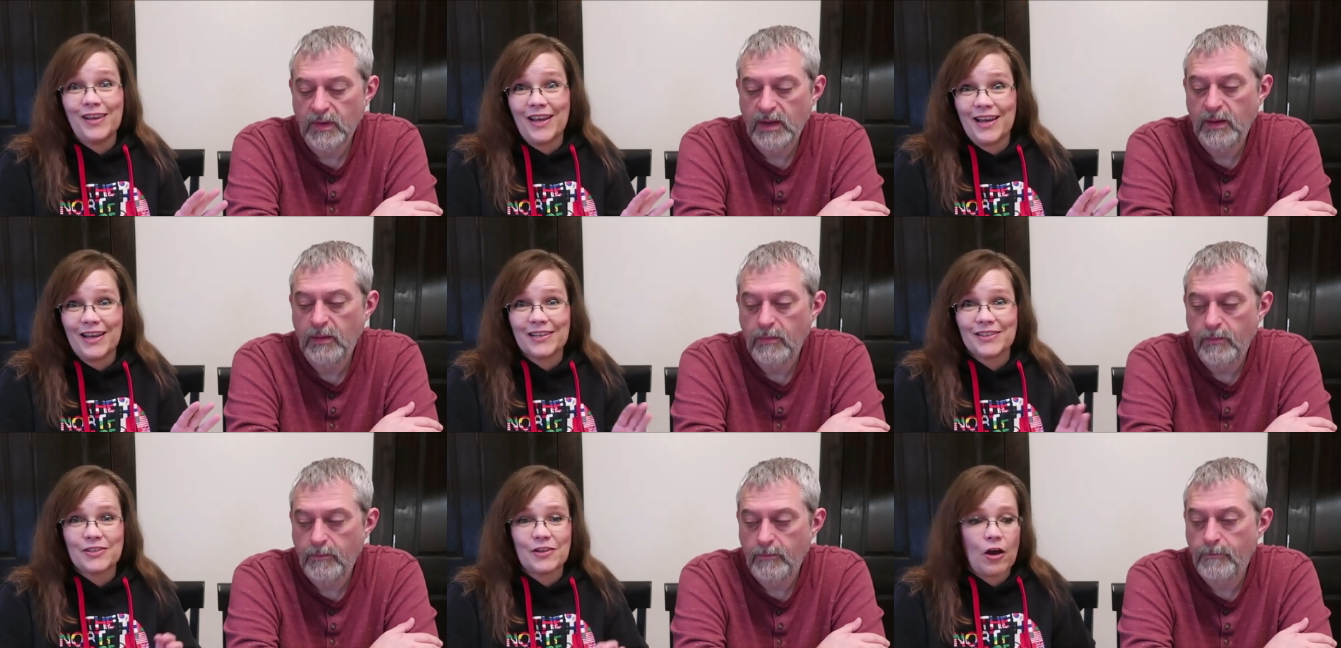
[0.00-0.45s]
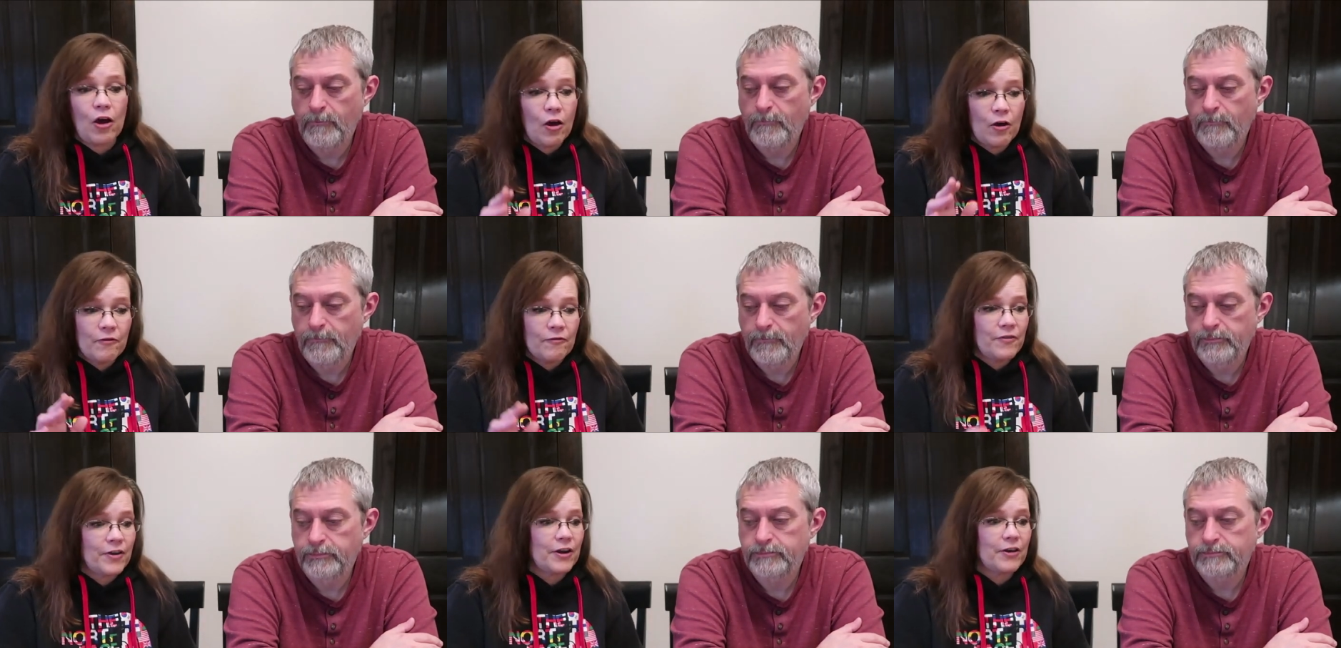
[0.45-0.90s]
Speaker 1: Yes, yeah.
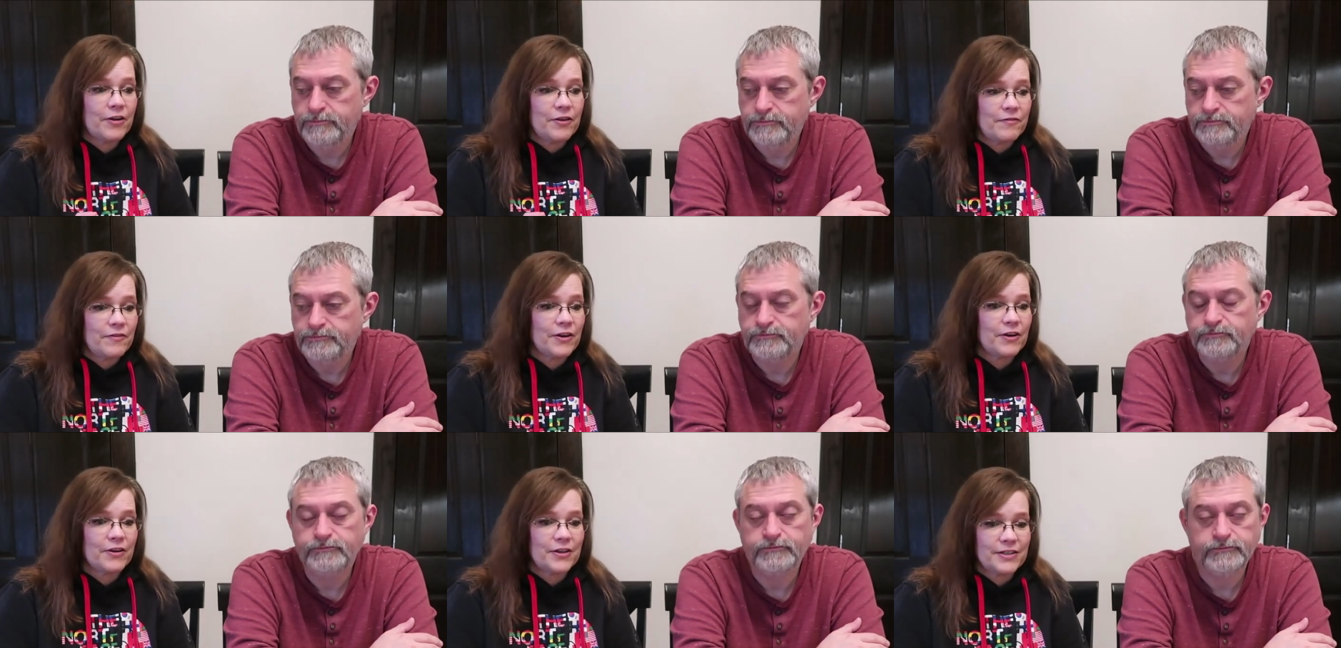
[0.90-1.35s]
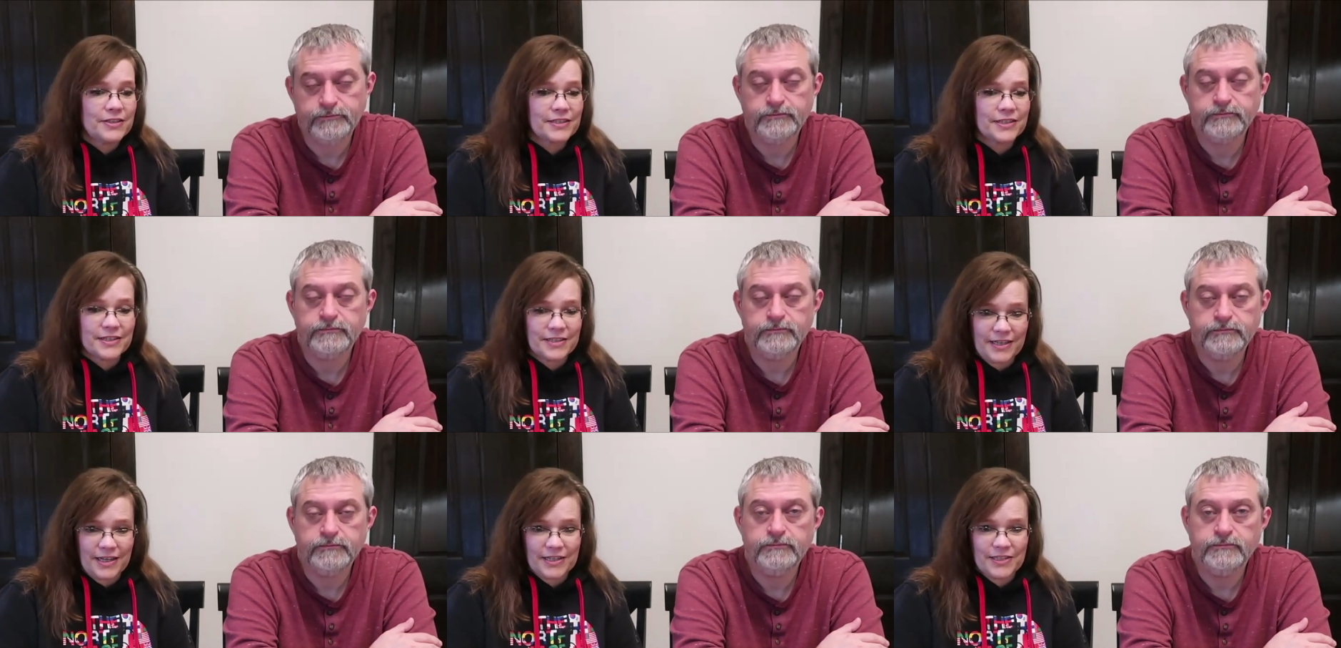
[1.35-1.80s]
all very, very
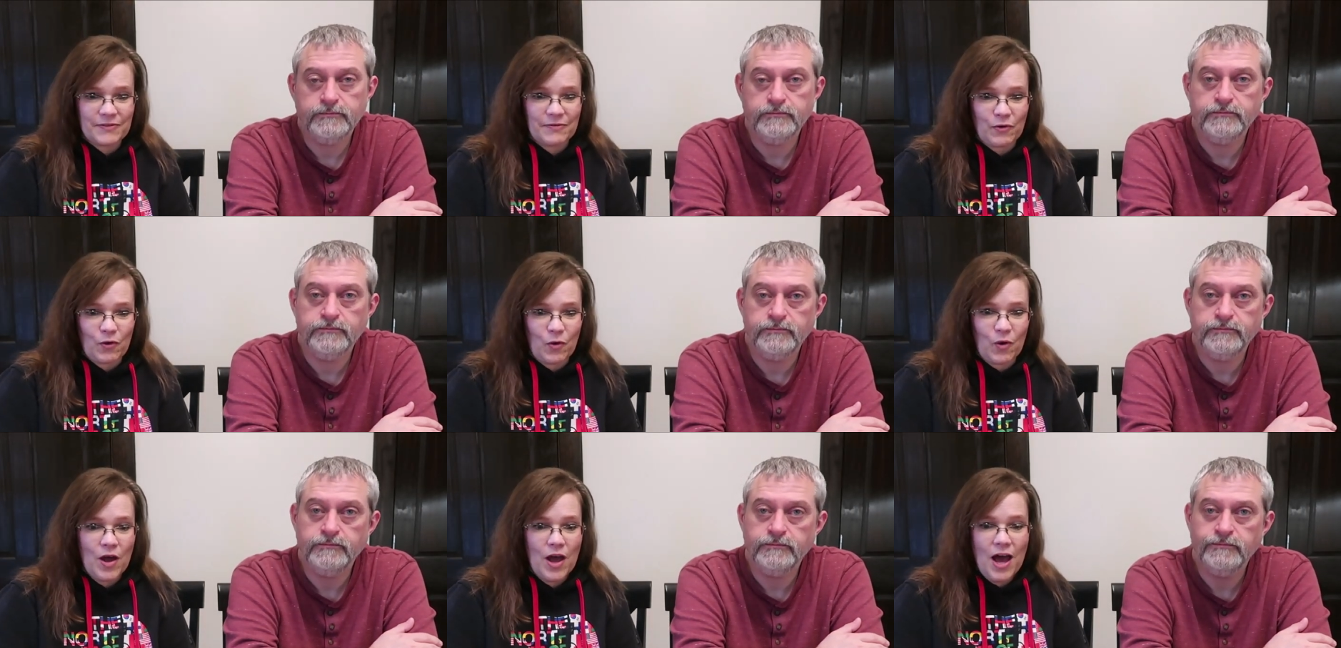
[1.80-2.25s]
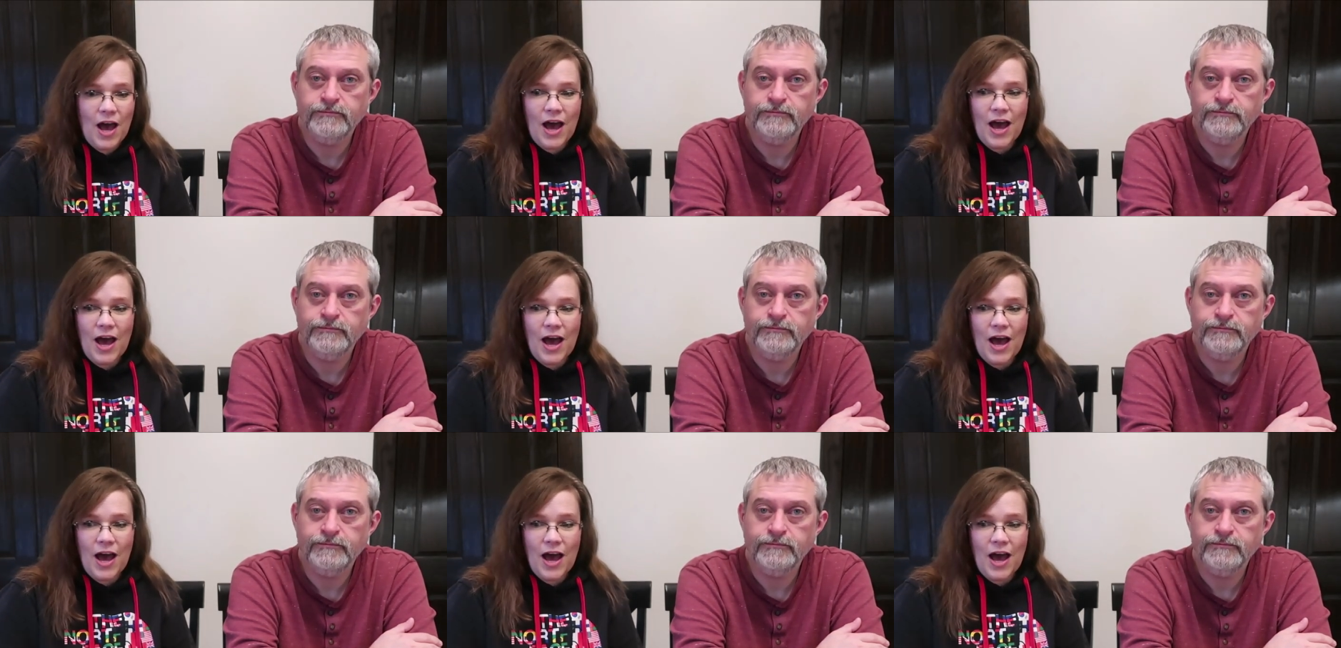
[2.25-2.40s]
successful.